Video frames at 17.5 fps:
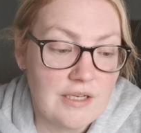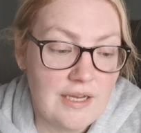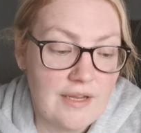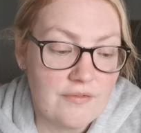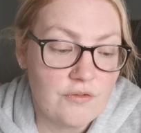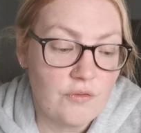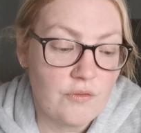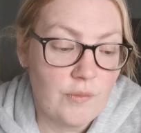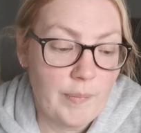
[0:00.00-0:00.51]

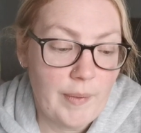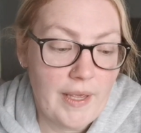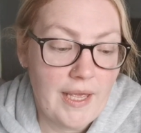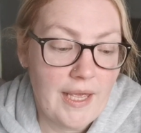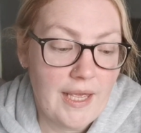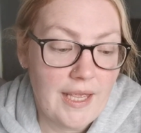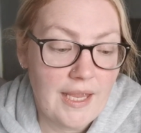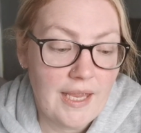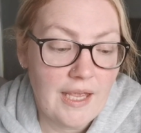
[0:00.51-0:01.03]
leftover
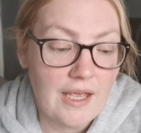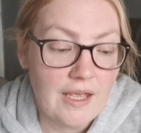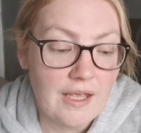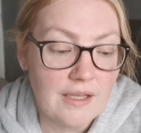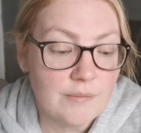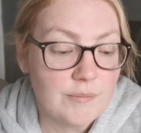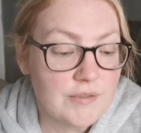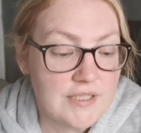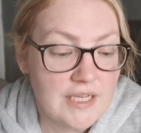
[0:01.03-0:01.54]
pie
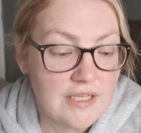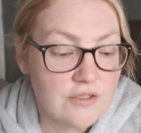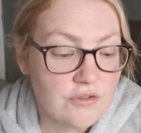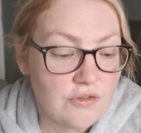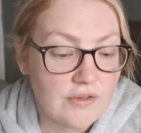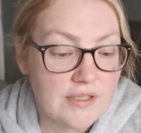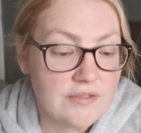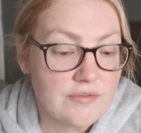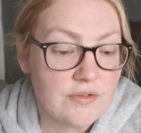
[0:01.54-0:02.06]
and potatoes
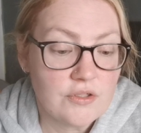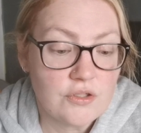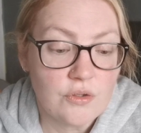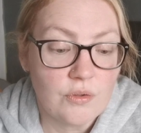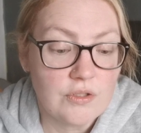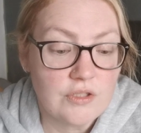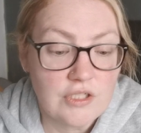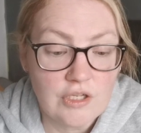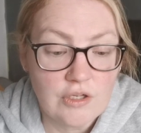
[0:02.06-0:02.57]
and rice, but
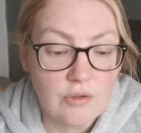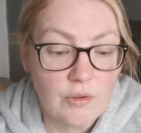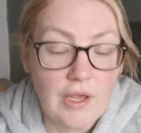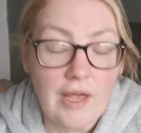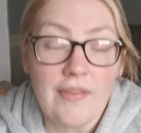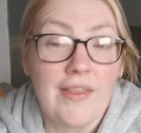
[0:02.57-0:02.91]
so I didn't know.